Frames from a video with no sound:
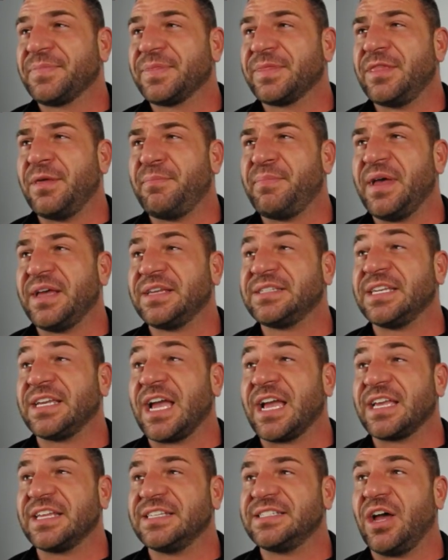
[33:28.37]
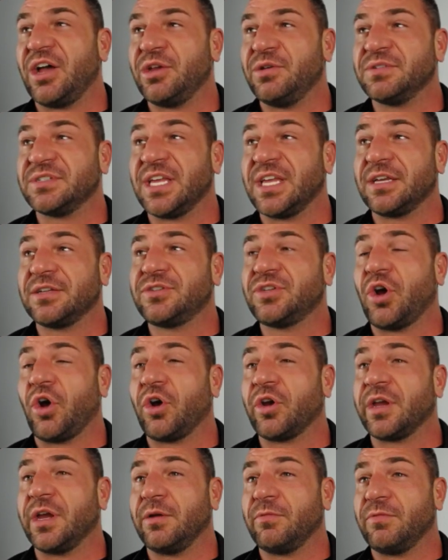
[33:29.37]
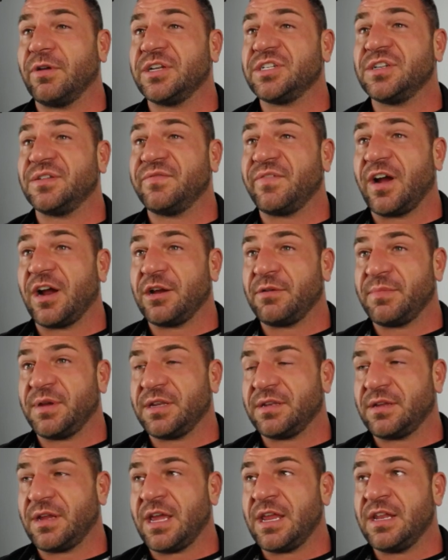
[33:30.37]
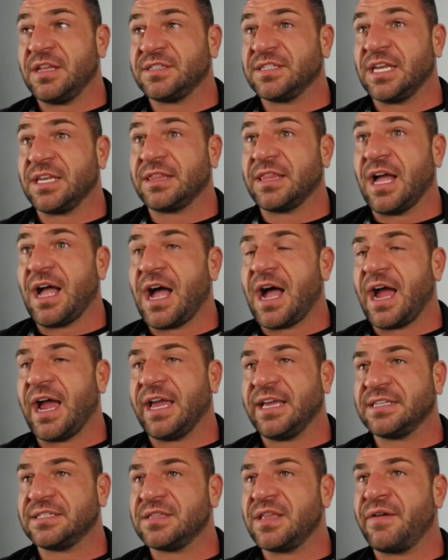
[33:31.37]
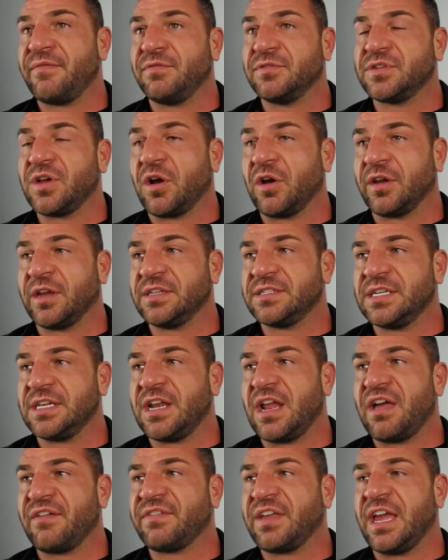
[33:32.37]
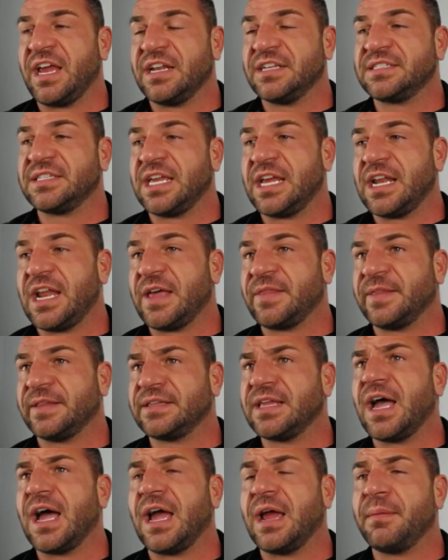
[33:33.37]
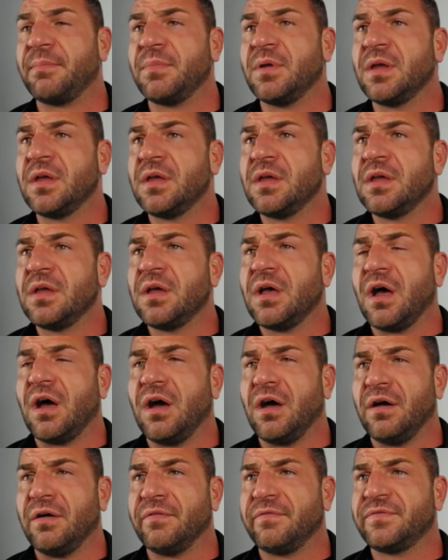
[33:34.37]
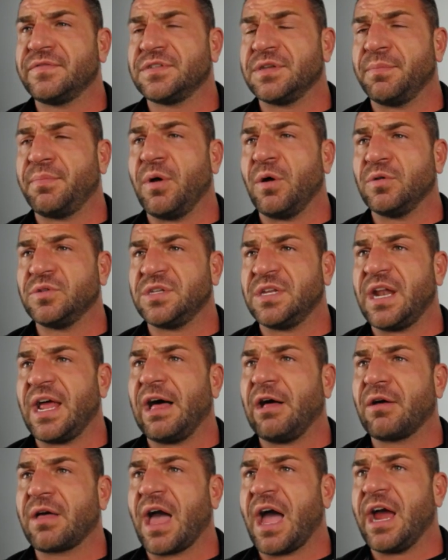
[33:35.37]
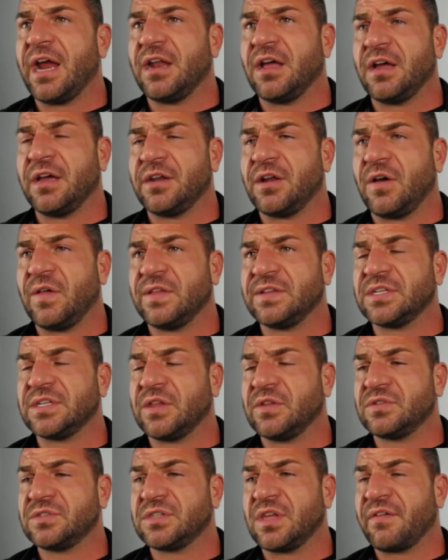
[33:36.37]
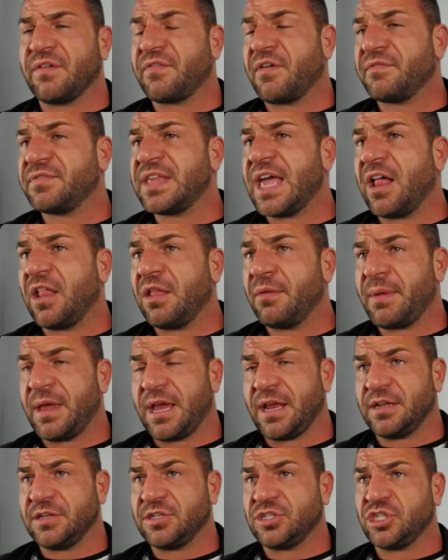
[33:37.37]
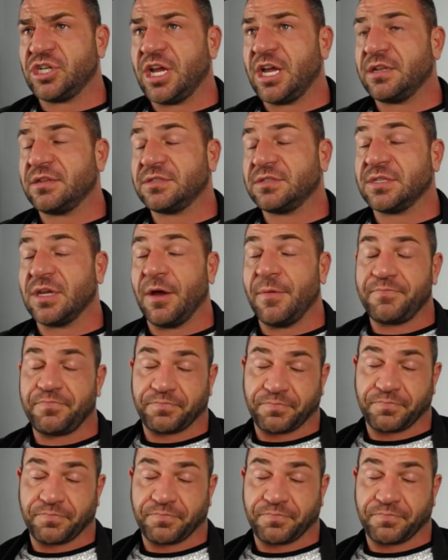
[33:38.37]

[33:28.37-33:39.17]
the best thing I could tell you is like target rich environment. And it's like the highest level targets in Afghanistan at the time of supposed Al-Qaeda and all this other stuff, of Taliban and shit. So